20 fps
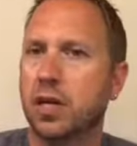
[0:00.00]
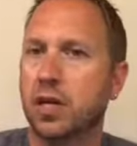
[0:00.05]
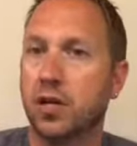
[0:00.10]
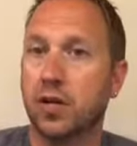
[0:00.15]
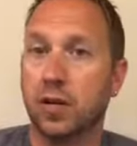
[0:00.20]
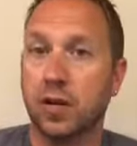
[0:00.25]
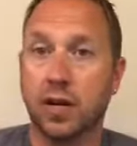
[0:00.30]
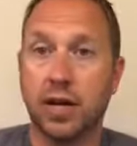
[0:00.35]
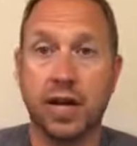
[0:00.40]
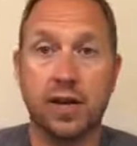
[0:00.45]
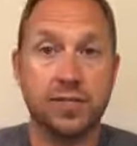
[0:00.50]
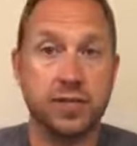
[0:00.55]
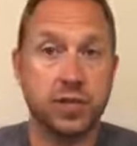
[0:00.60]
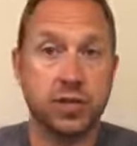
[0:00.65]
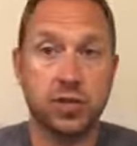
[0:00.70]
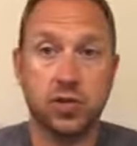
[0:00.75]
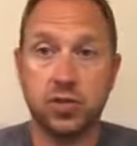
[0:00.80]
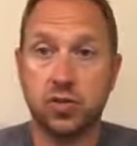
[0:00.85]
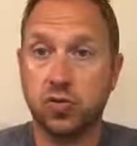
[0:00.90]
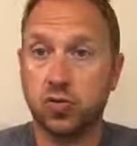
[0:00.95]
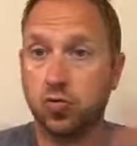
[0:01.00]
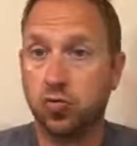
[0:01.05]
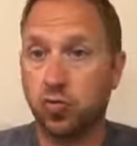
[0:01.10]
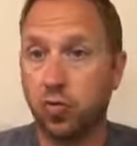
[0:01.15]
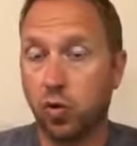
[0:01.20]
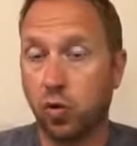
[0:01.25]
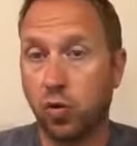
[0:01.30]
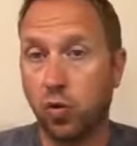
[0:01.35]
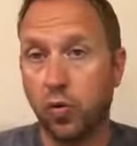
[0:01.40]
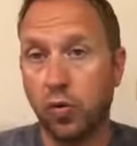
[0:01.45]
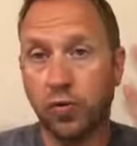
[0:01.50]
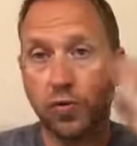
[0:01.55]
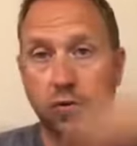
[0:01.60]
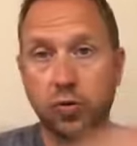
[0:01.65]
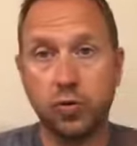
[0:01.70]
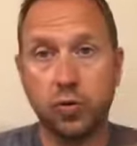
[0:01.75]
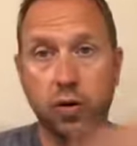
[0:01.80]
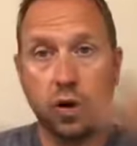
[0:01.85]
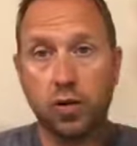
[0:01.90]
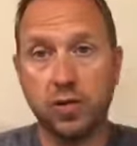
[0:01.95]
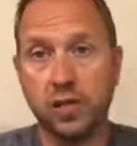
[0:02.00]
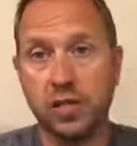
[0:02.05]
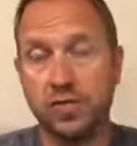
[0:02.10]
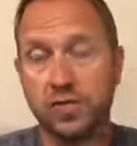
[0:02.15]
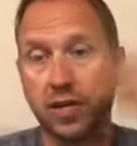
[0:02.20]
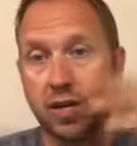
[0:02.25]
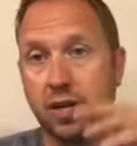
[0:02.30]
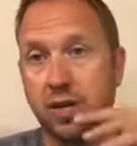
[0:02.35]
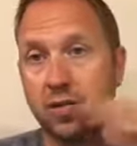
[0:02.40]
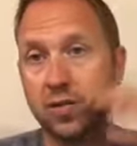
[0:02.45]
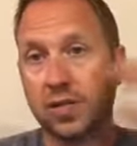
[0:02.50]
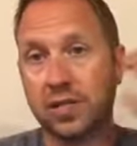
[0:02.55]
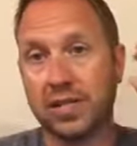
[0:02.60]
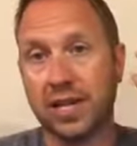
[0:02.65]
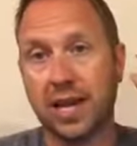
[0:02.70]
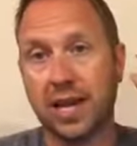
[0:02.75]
You're gonna have to scroll through all these videos because